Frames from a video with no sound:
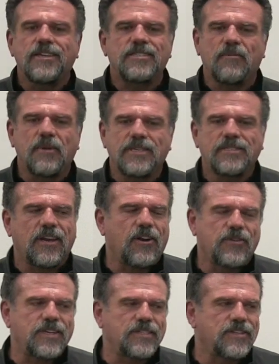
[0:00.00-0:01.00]
somebody said,
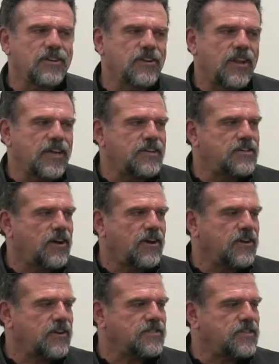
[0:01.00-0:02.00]
oh, it doesn't look like a
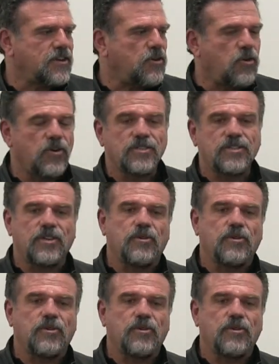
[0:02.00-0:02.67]
dog, it looks like a horse,